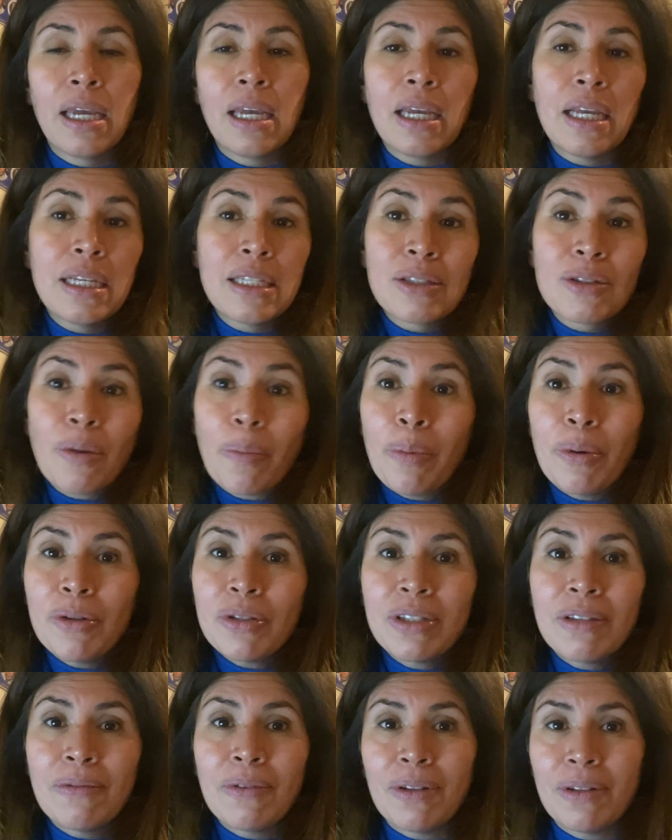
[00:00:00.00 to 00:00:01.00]
It's not
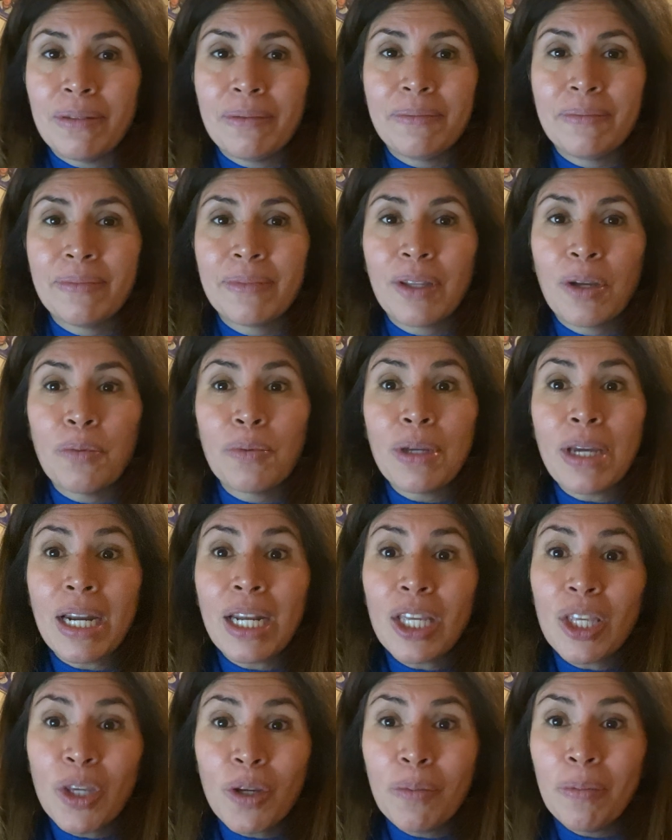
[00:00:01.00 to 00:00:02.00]
possible. We are
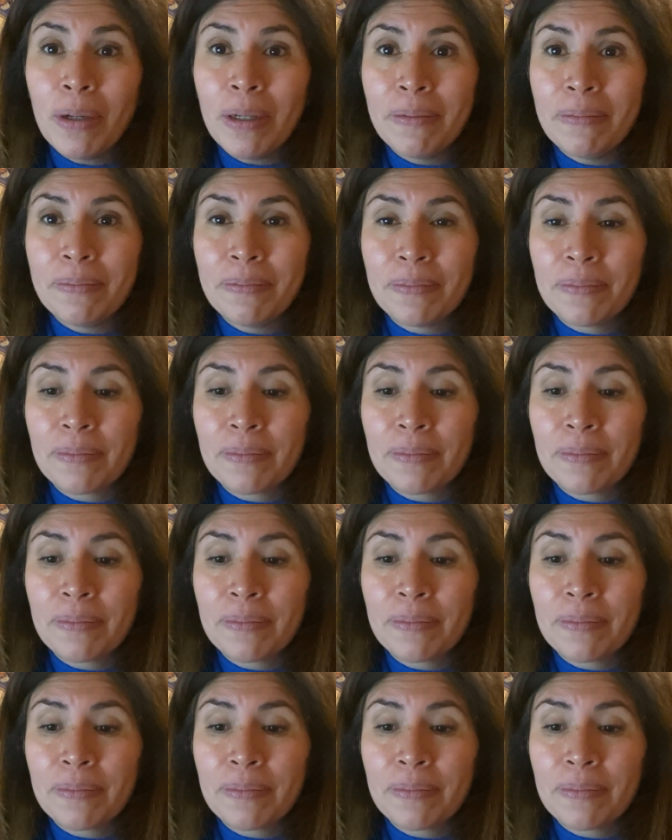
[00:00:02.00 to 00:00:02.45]
human.